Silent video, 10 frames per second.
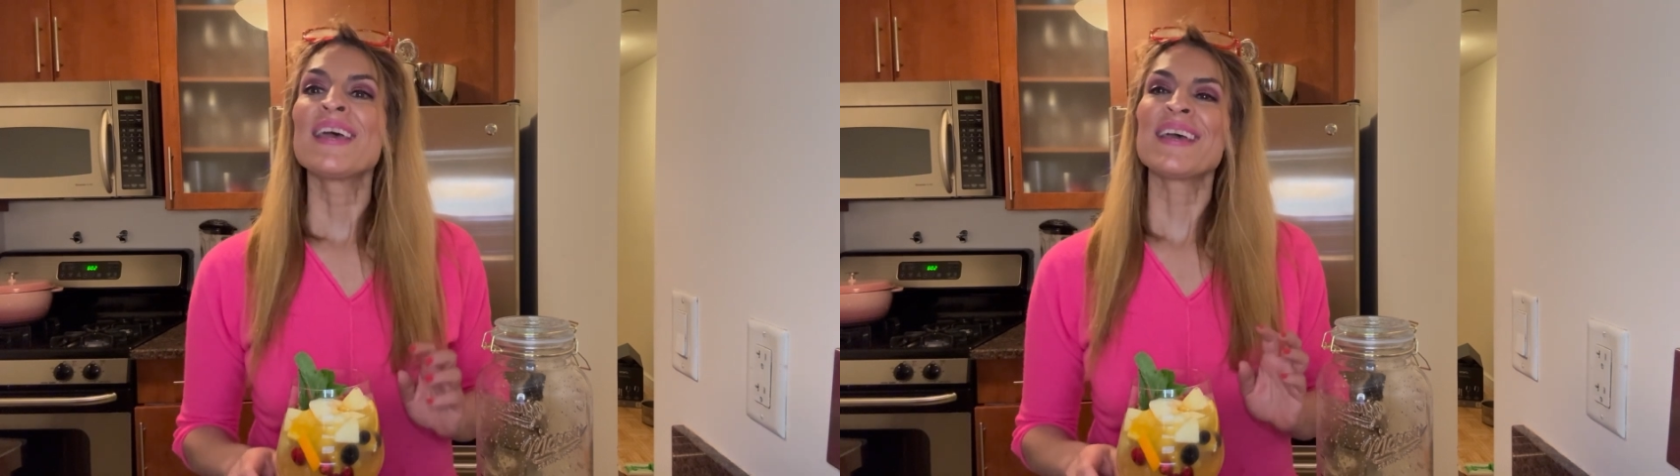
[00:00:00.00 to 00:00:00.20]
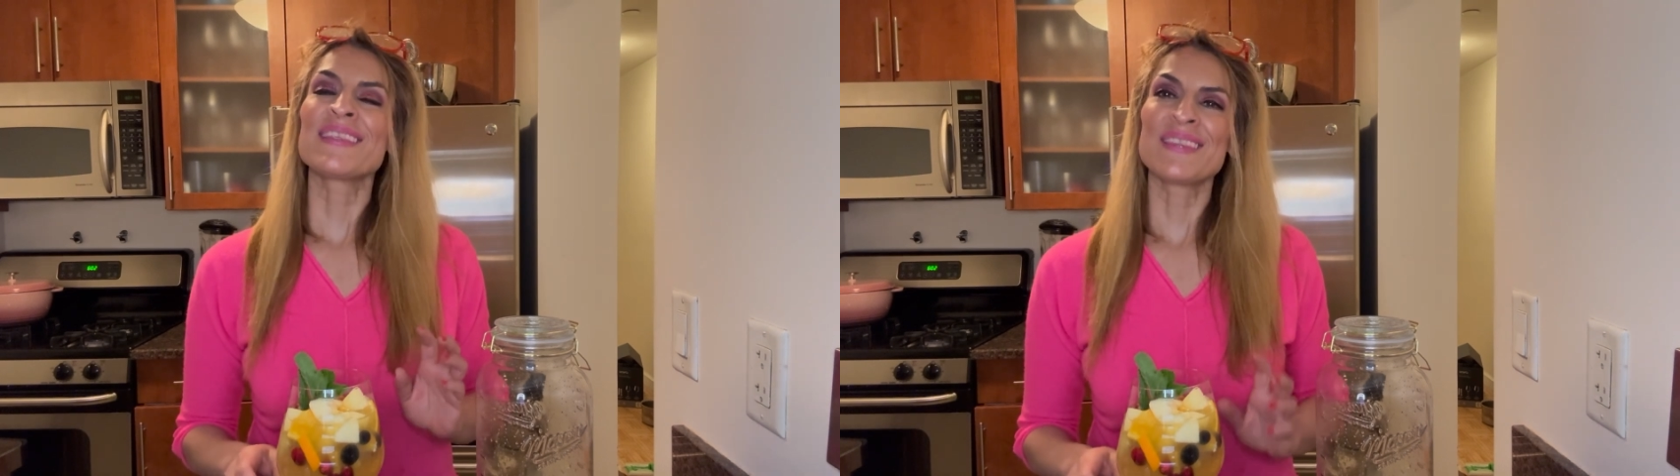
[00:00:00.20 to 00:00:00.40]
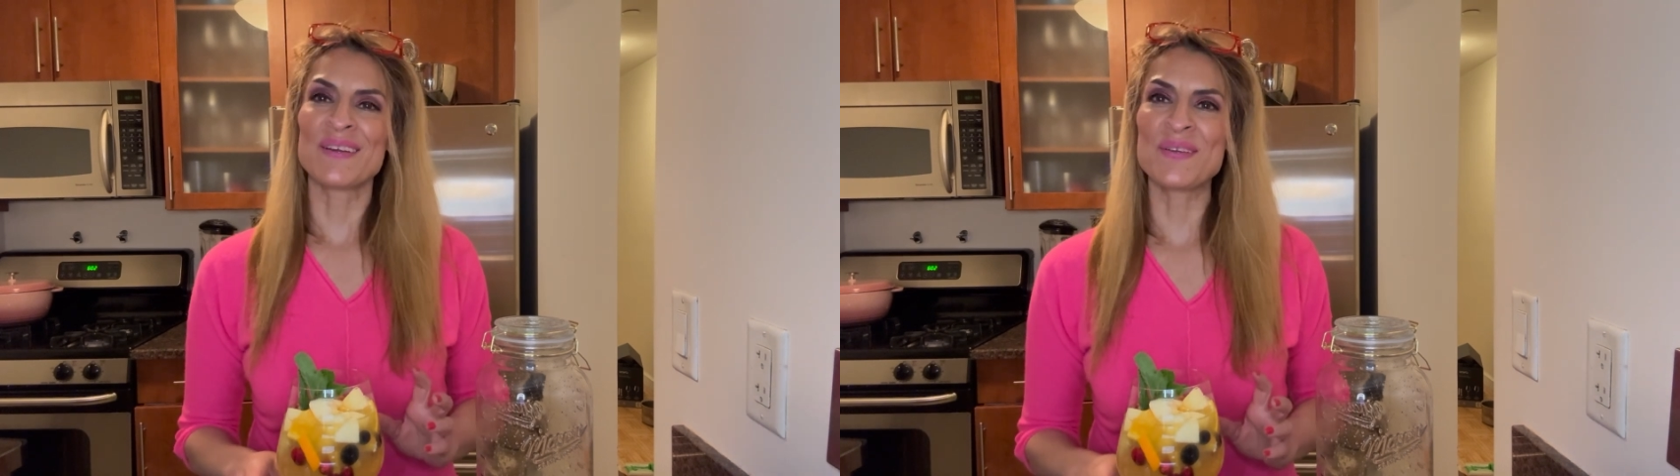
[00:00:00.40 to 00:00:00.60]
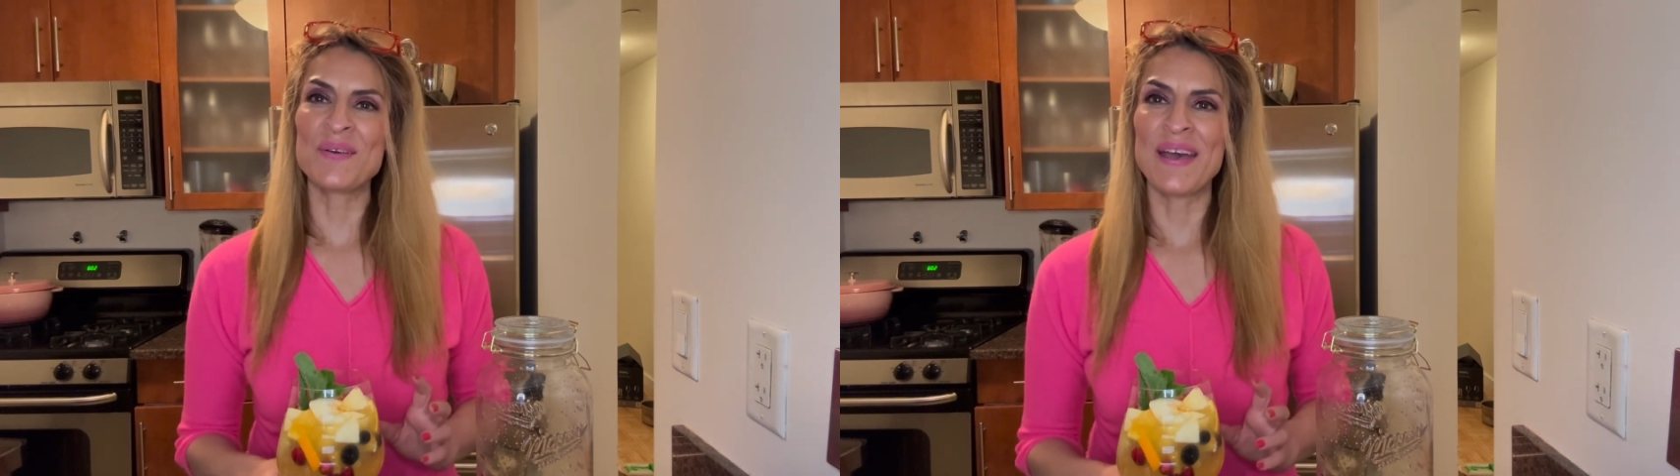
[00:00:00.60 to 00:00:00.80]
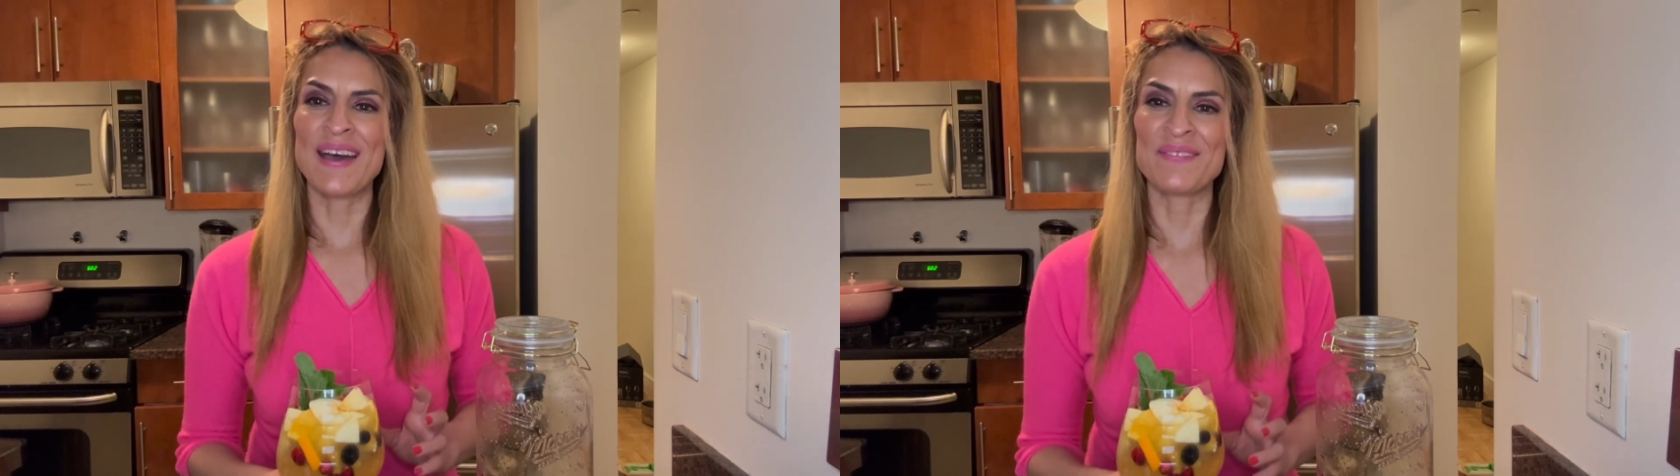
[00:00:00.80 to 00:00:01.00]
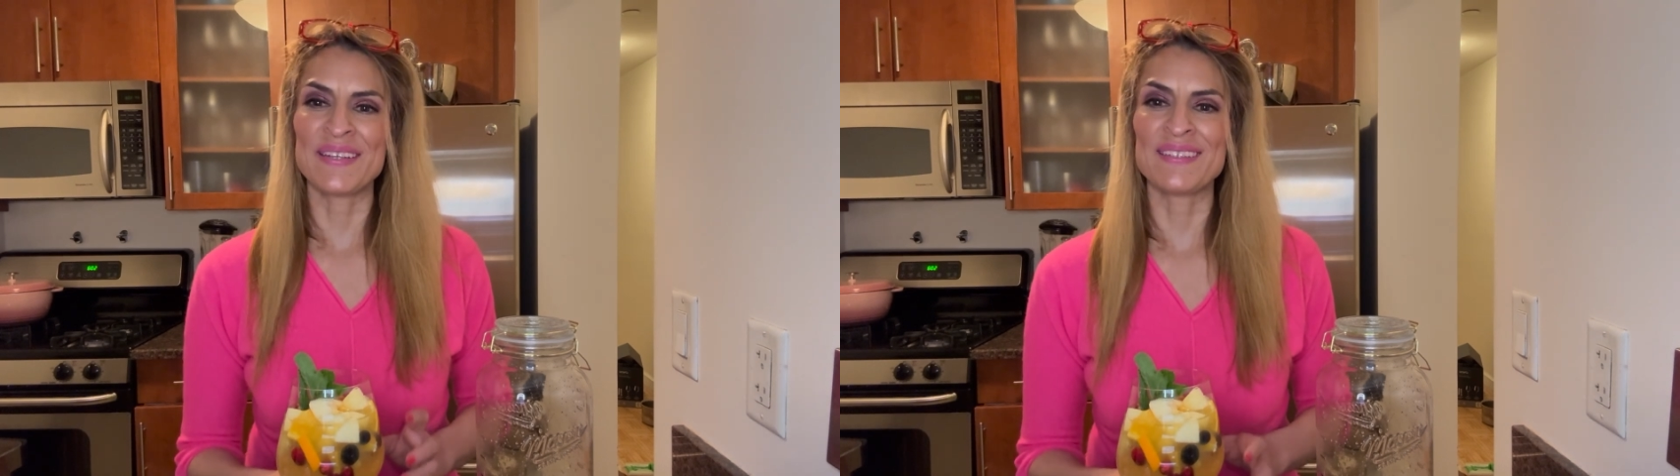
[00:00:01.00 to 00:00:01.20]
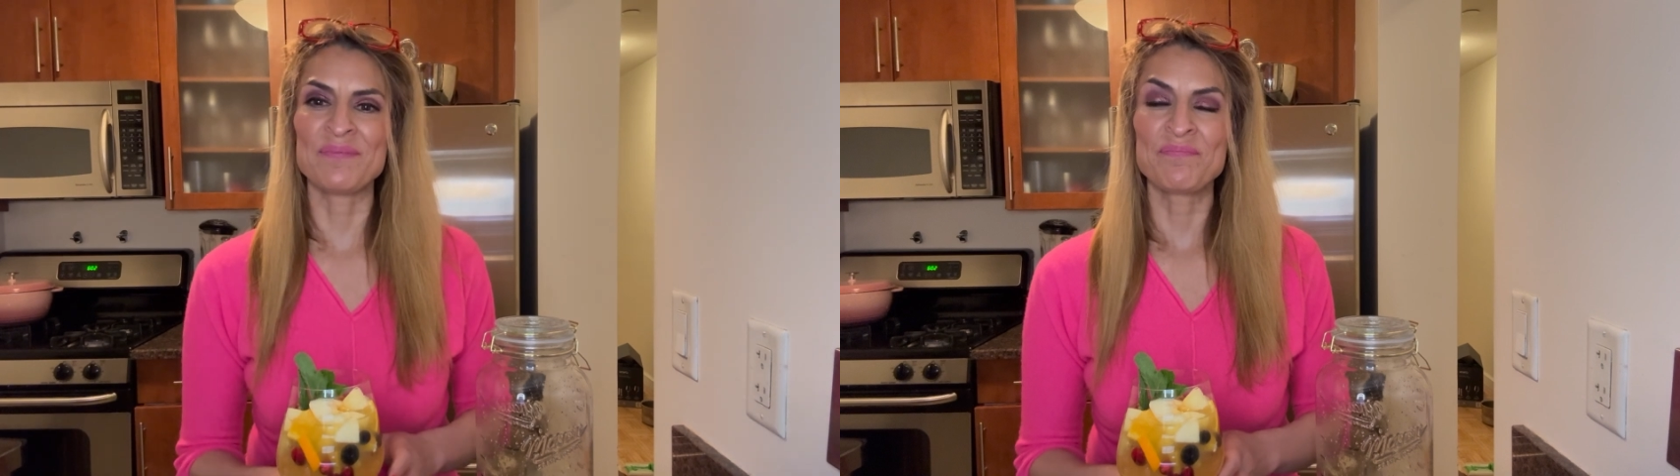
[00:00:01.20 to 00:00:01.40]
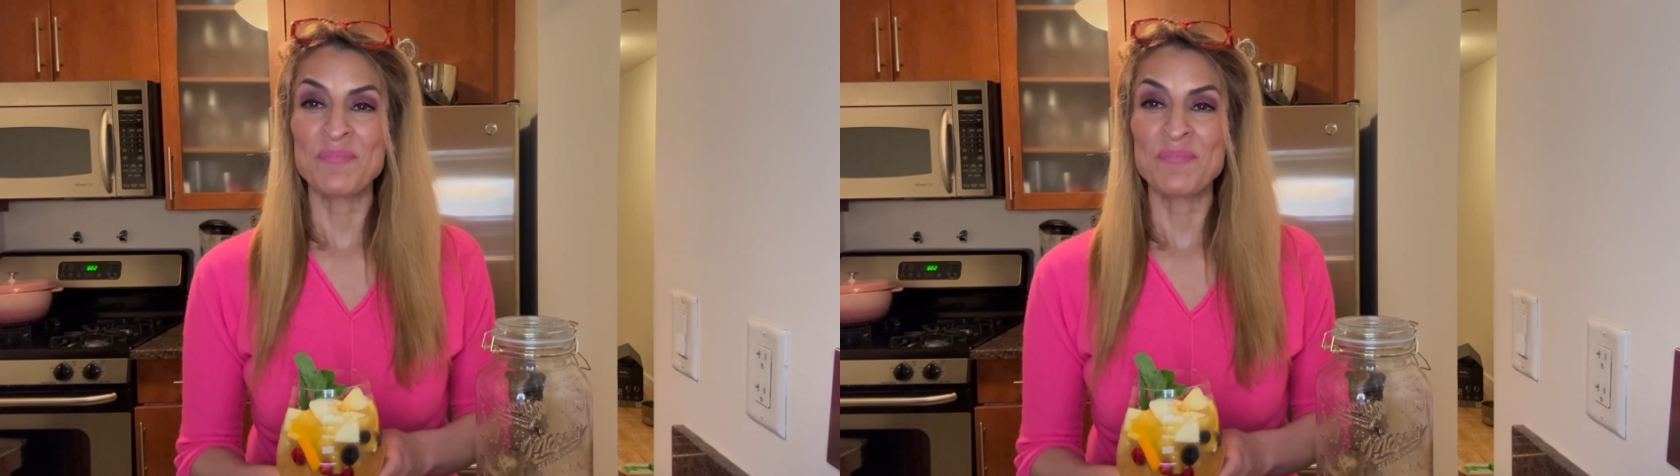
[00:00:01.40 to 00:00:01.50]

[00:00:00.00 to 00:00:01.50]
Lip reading: And there you have it,